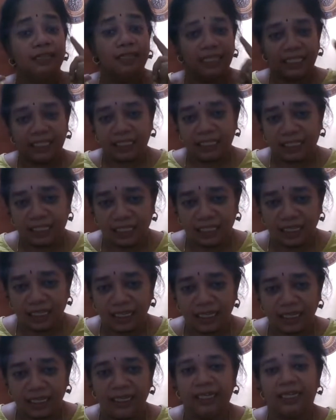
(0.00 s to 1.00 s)
there is a
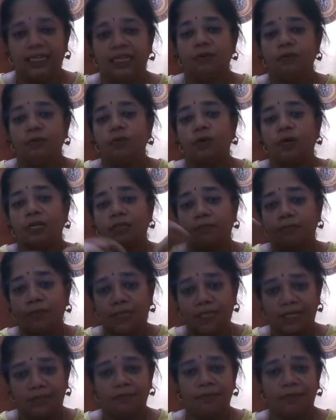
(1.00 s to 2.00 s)
single lady who has
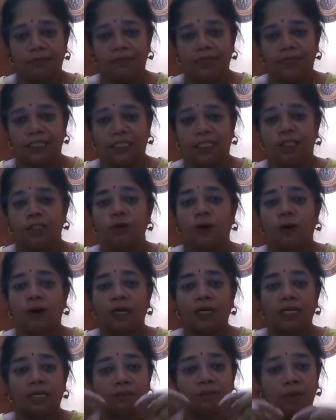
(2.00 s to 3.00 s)
become the bridge,
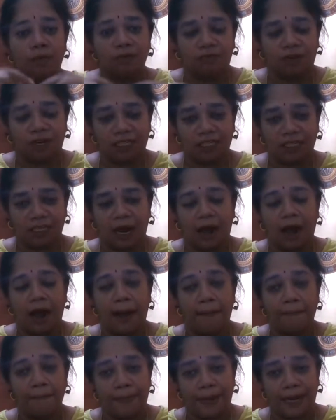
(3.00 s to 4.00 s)
joined both Vakataka
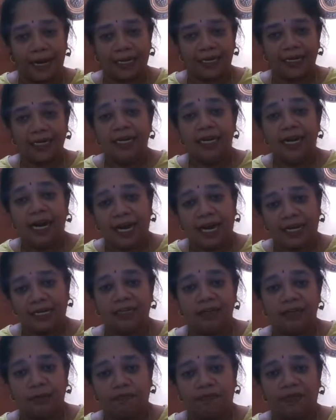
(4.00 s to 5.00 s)
Empire
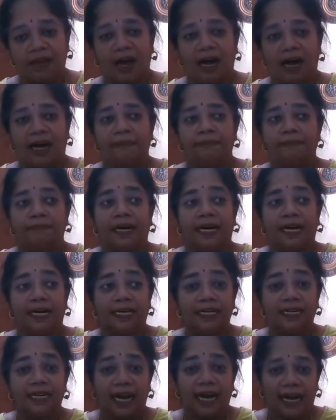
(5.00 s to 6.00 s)
and Gupta Empire,
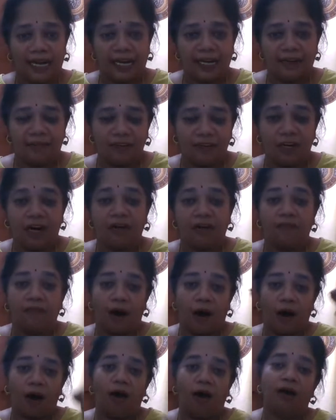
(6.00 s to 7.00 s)
and worked
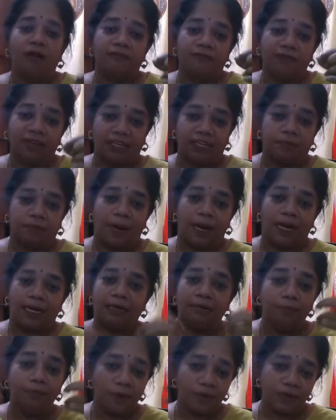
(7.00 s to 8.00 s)
hard for
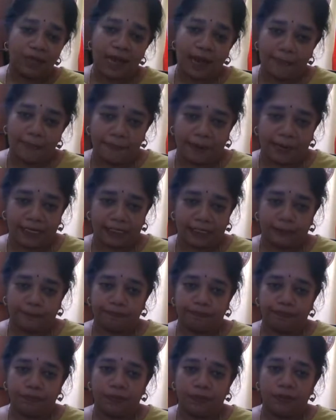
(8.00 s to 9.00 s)
expanding both the empires.
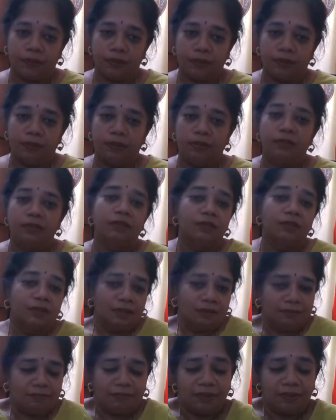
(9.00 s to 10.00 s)

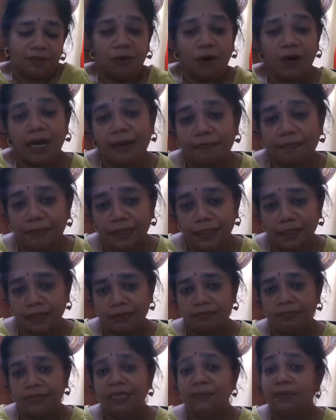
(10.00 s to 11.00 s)
But what happened?
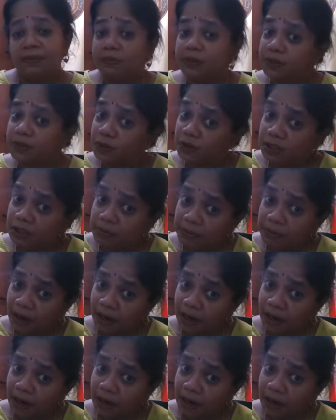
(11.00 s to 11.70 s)
Maybe because the